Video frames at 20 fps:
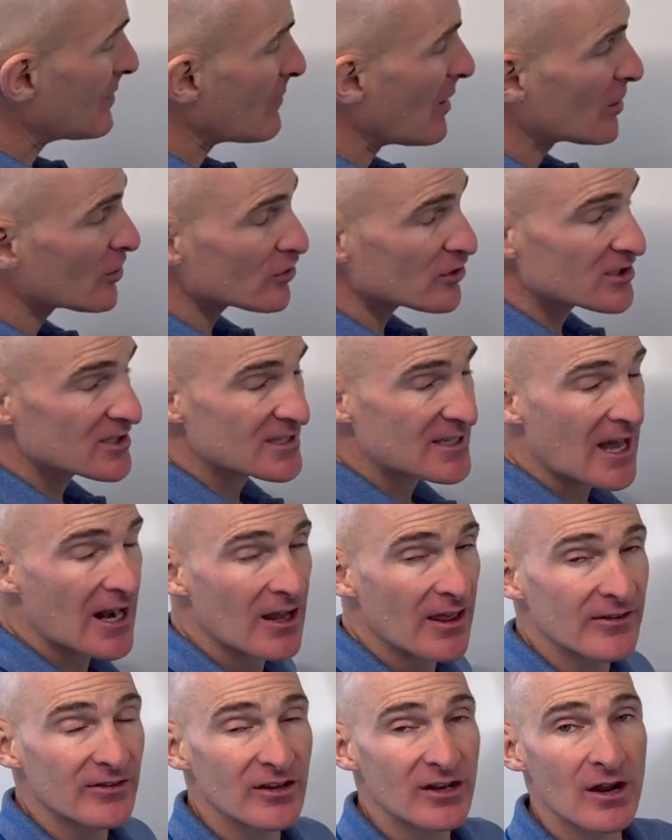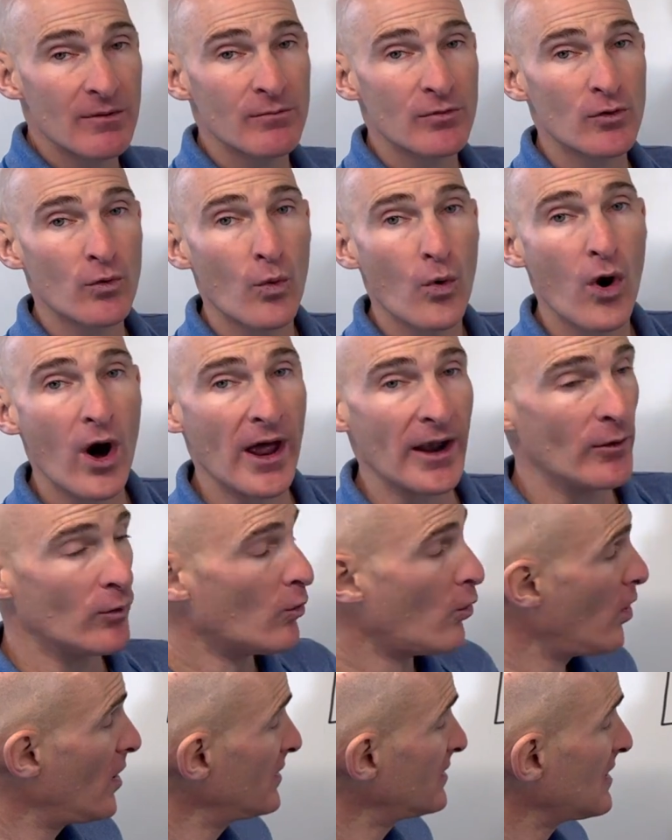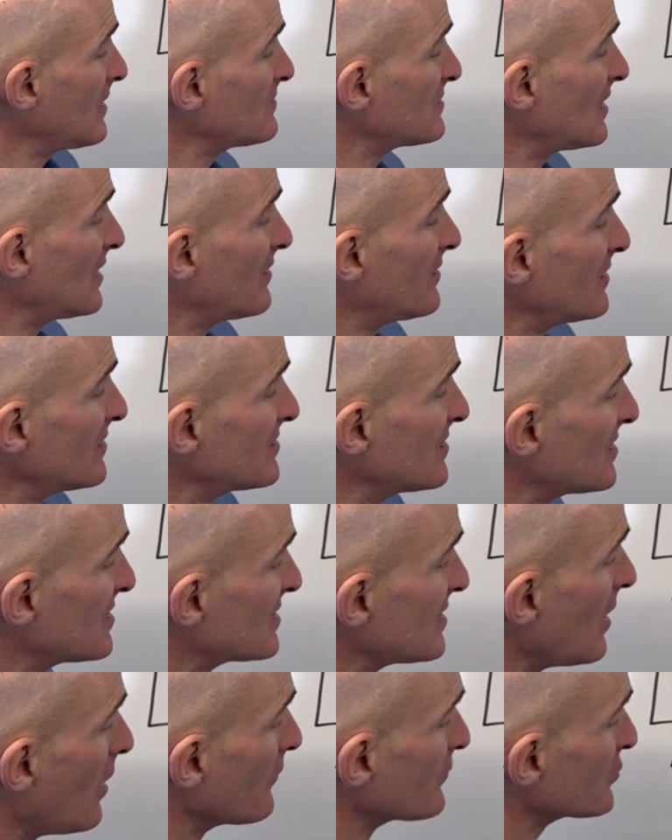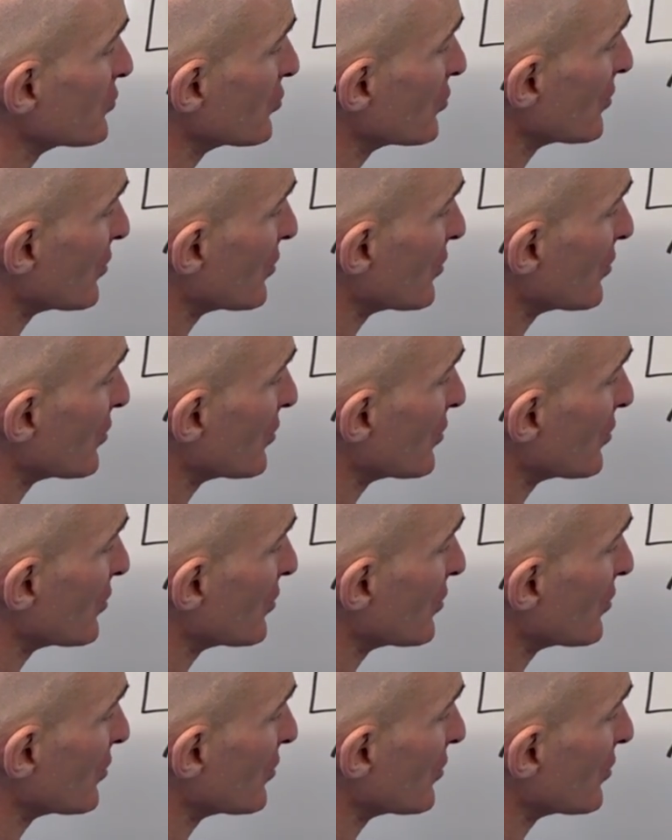matrix is kind of like the number one. One times anything is itself. So you're